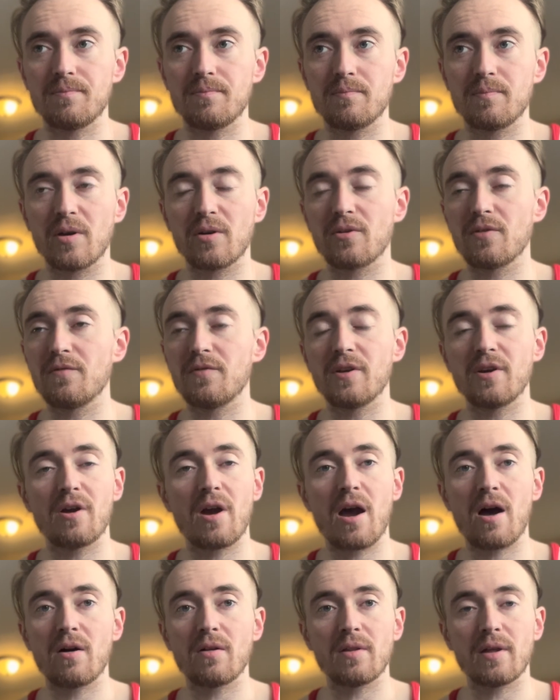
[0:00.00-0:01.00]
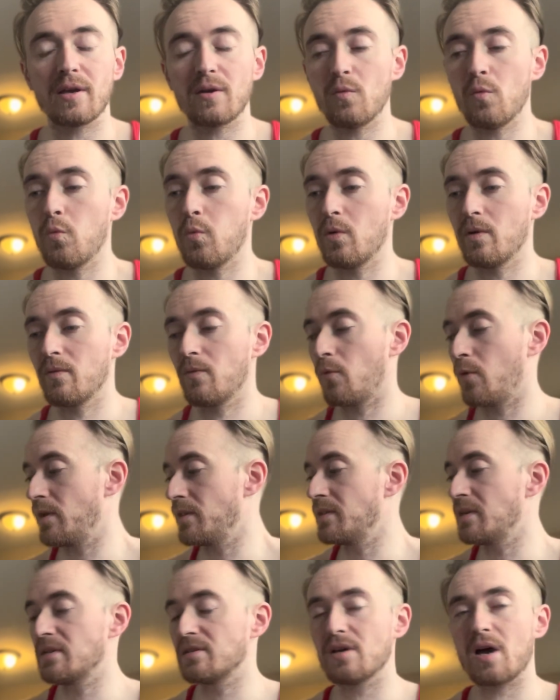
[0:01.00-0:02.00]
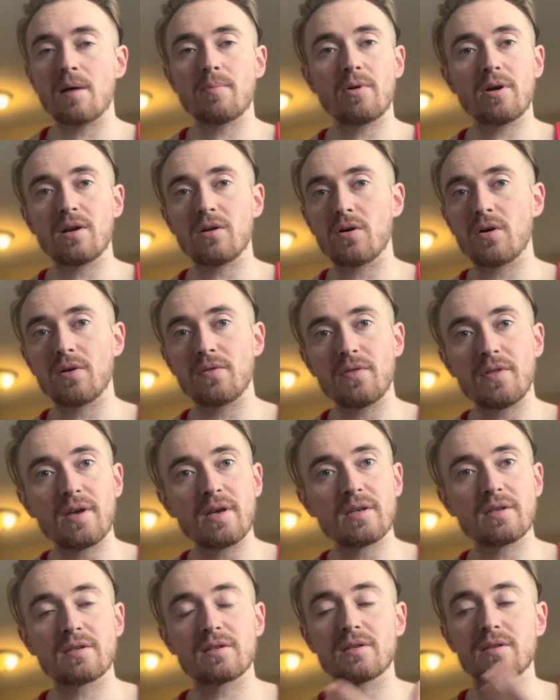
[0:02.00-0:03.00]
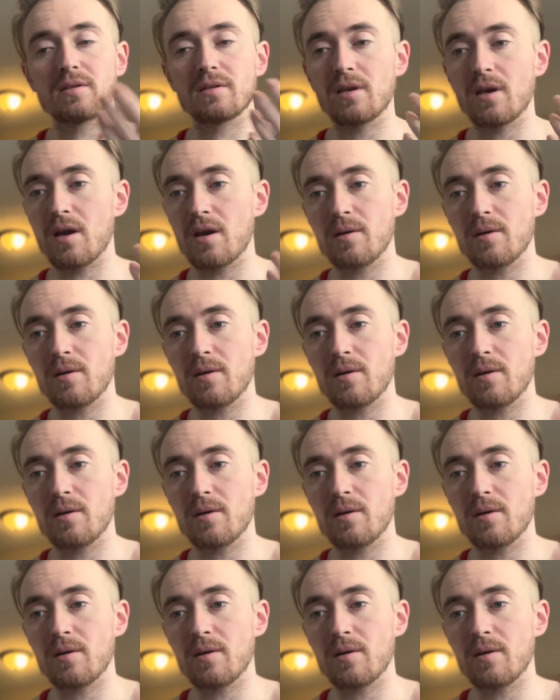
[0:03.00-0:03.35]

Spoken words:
be able to figure out like what needs operated on this.